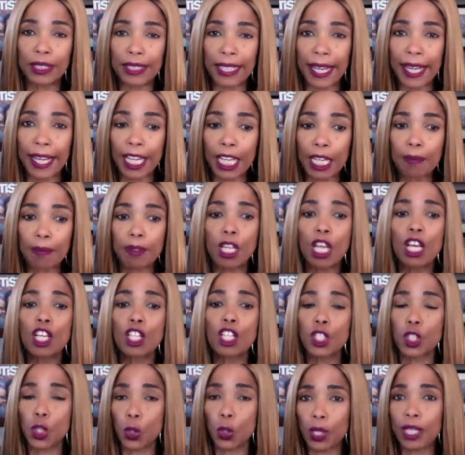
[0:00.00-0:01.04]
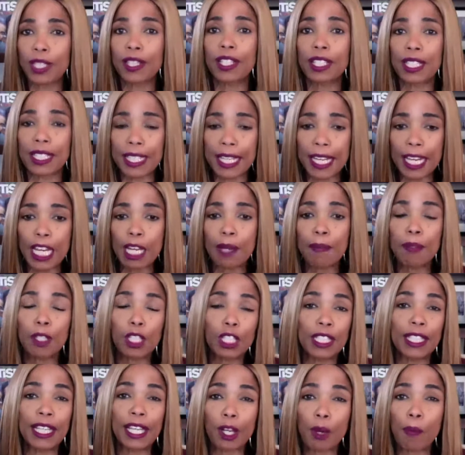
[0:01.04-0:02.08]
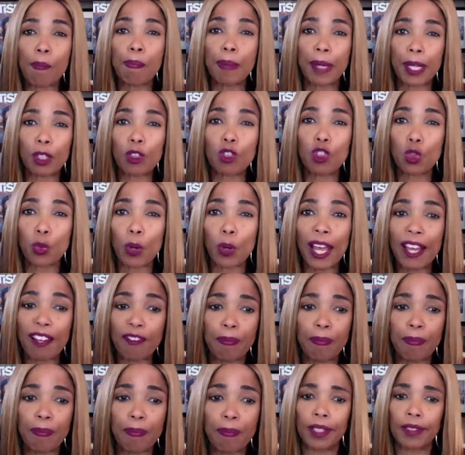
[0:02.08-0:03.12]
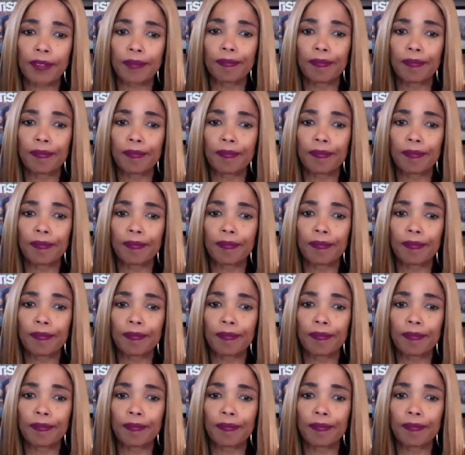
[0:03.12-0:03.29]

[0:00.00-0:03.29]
games so that the team could get a better draft pick.